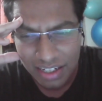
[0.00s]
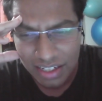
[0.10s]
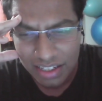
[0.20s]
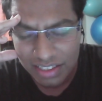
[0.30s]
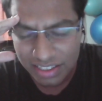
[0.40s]

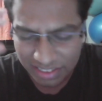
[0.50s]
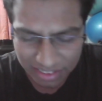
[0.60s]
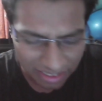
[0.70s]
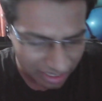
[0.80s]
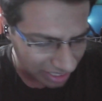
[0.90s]
This
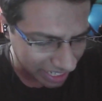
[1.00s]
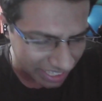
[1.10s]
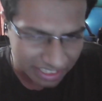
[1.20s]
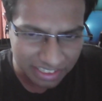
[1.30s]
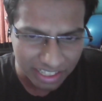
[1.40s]

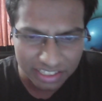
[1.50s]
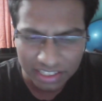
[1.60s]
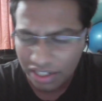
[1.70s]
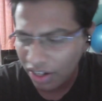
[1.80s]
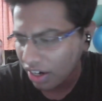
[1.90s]
changes things a
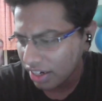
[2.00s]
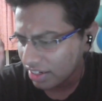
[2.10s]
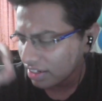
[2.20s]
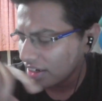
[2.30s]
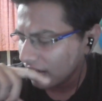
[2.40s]
lot.
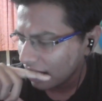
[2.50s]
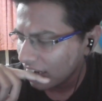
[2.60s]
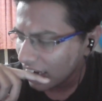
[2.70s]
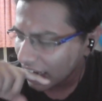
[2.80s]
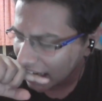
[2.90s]

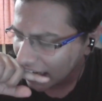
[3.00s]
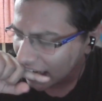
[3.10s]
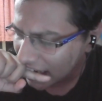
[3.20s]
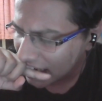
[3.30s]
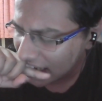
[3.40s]
Like, I
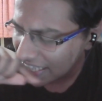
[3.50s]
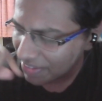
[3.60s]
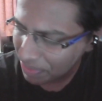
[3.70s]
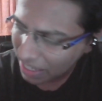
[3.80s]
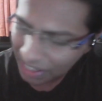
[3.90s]

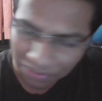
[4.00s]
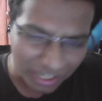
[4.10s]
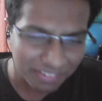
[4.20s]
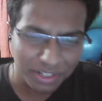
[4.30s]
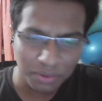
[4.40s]
don't
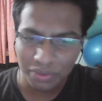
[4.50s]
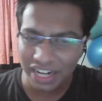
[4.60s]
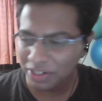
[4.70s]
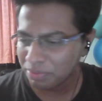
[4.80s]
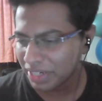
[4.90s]
even know where
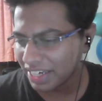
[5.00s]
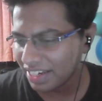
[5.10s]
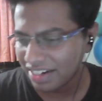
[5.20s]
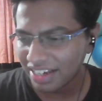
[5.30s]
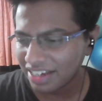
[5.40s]
to begin. Like,